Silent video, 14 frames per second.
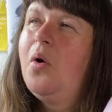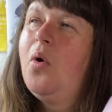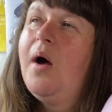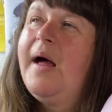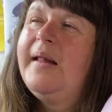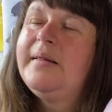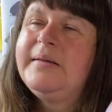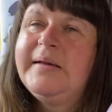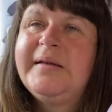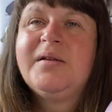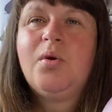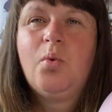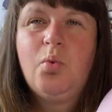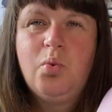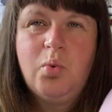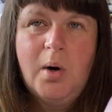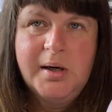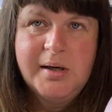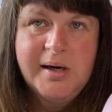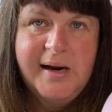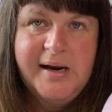at least
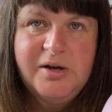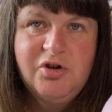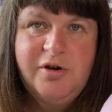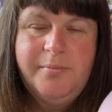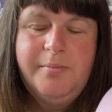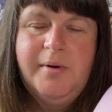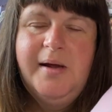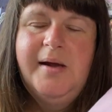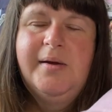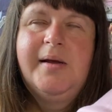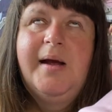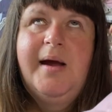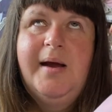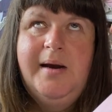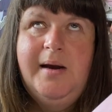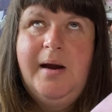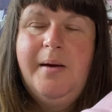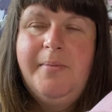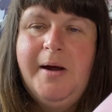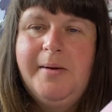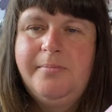one Adrian blouse in a
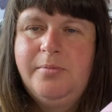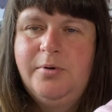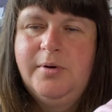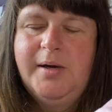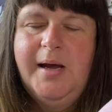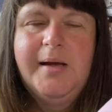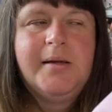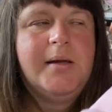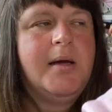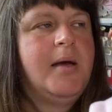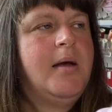bamboo knit.